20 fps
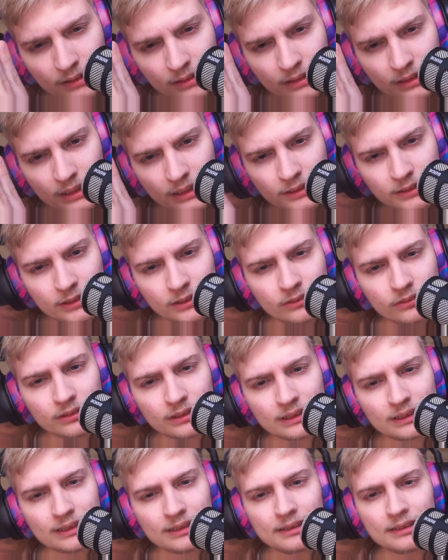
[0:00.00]
did you
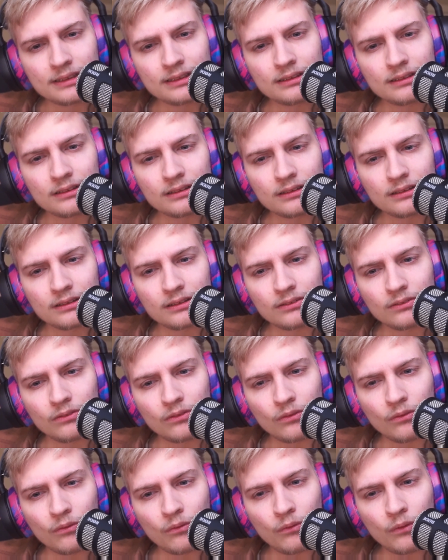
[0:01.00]
see
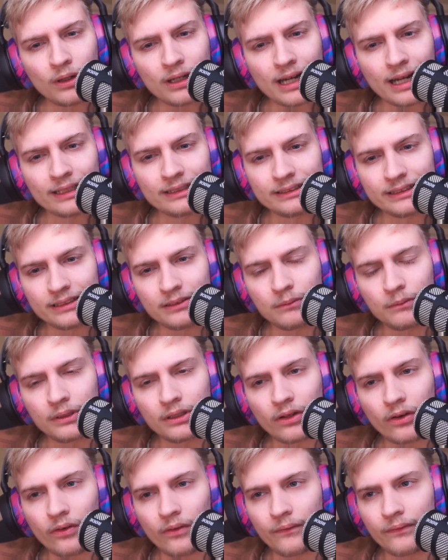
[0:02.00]
what i did with
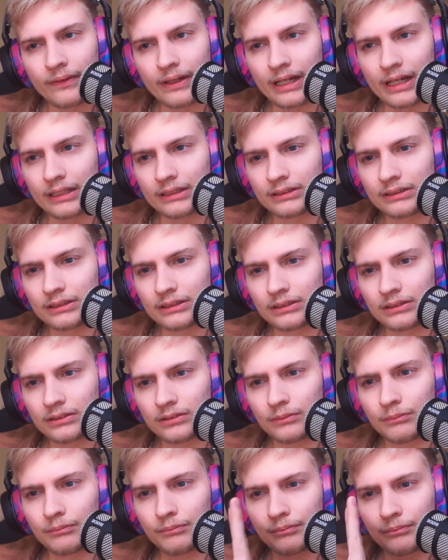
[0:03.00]
all that
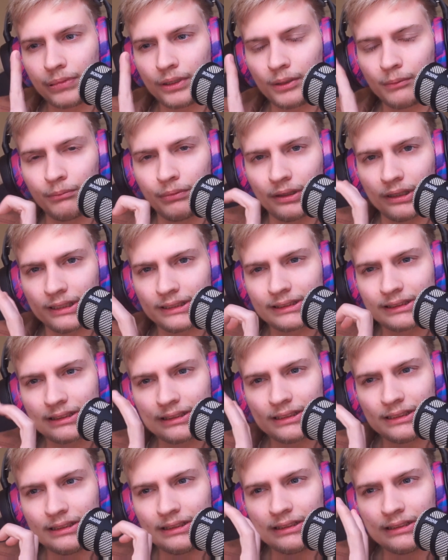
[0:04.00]

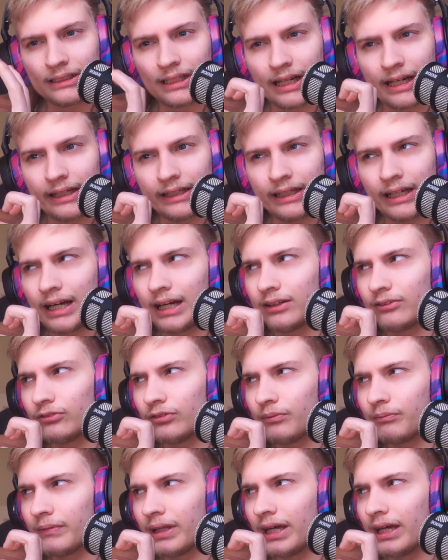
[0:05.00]
publicity I got
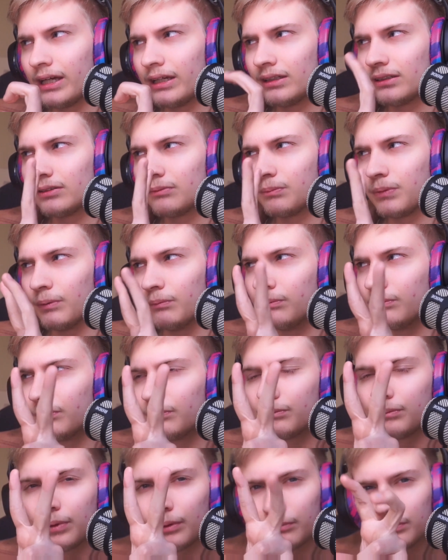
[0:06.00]
from that. Pu-
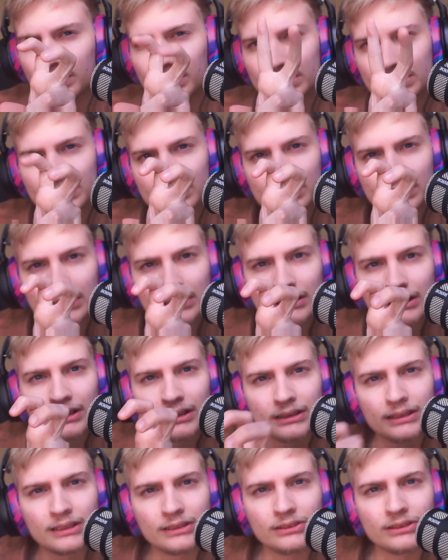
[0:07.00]
publicity.
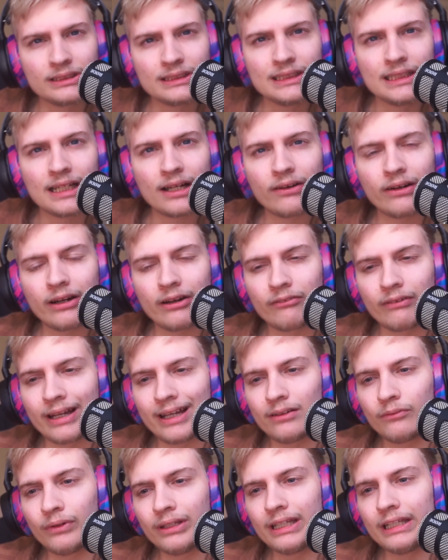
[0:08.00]
Did you see how I
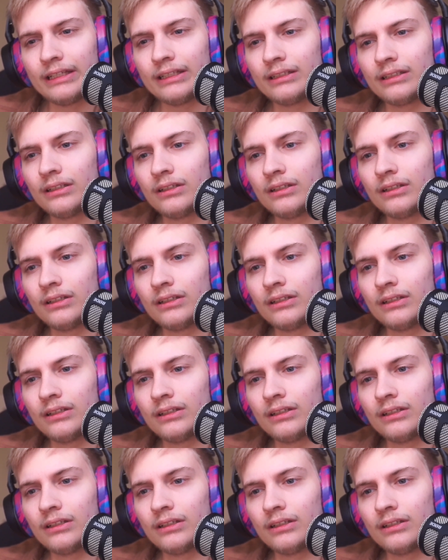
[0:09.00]
ran with it?